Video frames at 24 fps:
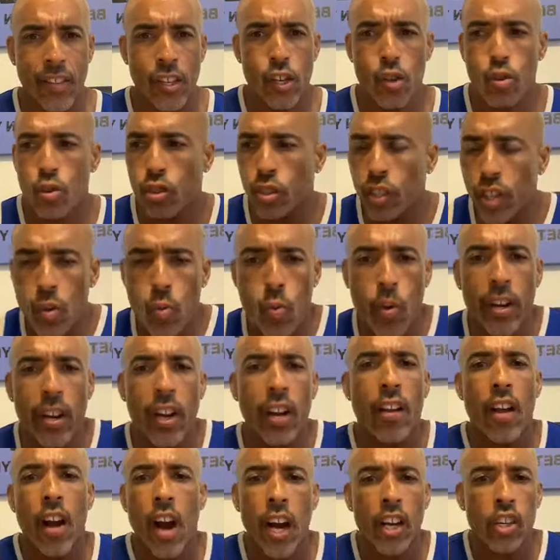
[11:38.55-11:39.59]
You still want
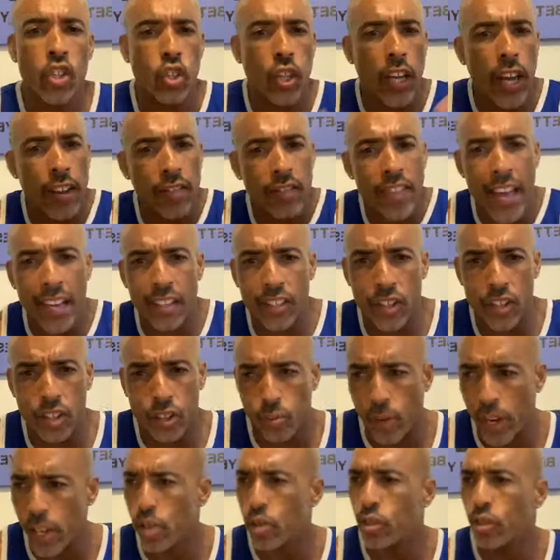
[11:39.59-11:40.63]
to achieve that
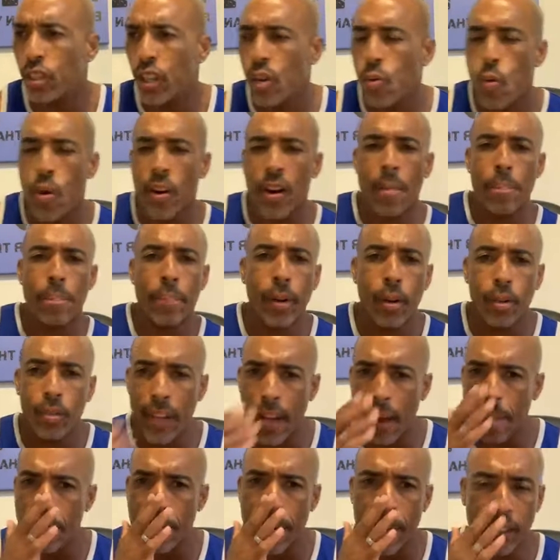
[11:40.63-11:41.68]
degree. You still want to build
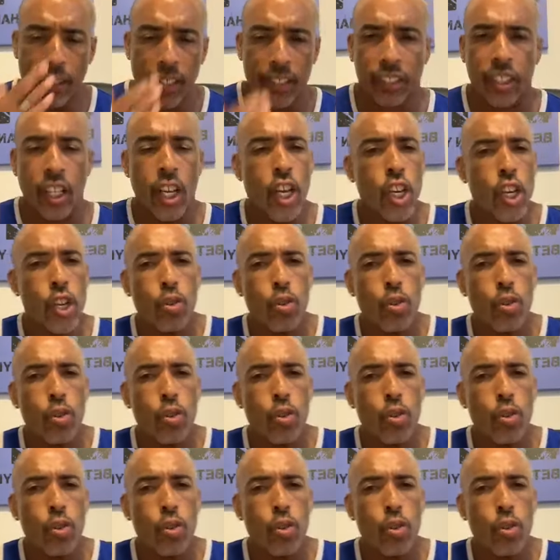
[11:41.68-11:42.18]
that business.